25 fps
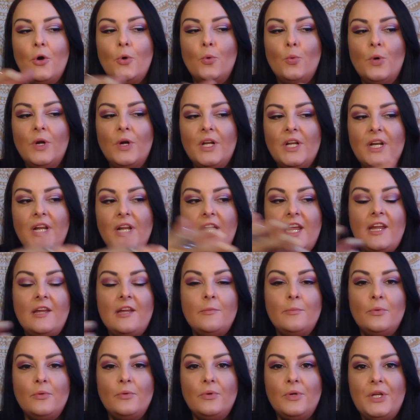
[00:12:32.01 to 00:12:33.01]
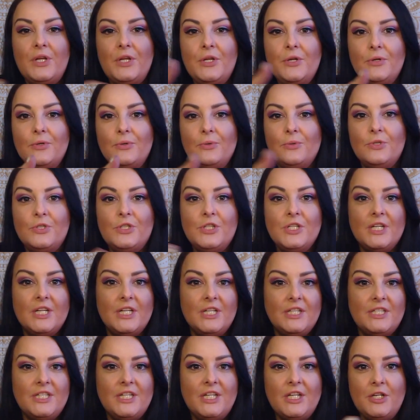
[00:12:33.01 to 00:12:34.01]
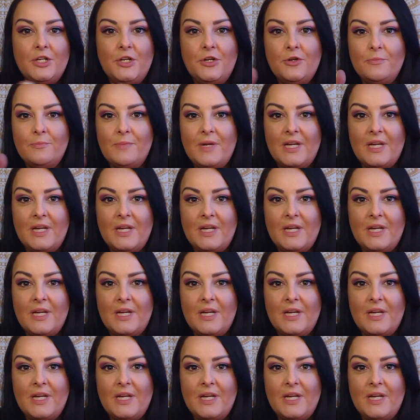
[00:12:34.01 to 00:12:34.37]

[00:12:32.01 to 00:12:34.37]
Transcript: would enable you to continue